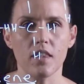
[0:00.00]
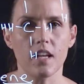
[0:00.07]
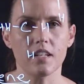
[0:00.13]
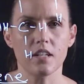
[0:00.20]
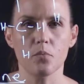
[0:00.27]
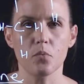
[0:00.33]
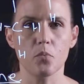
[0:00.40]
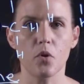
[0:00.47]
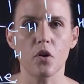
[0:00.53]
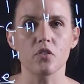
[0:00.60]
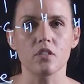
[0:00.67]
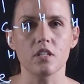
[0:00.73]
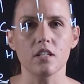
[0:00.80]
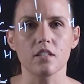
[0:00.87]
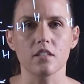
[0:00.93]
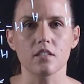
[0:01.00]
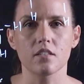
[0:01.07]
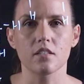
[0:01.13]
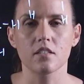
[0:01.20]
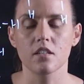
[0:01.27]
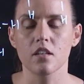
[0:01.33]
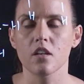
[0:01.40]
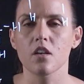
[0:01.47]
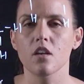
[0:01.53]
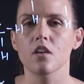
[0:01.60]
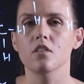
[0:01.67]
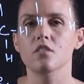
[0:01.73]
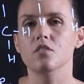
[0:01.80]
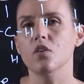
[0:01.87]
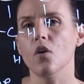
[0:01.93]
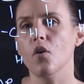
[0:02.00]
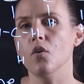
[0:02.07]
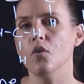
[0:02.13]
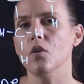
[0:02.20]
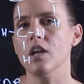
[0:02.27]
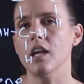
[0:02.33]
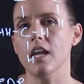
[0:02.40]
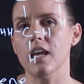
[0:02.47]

that double bond is. So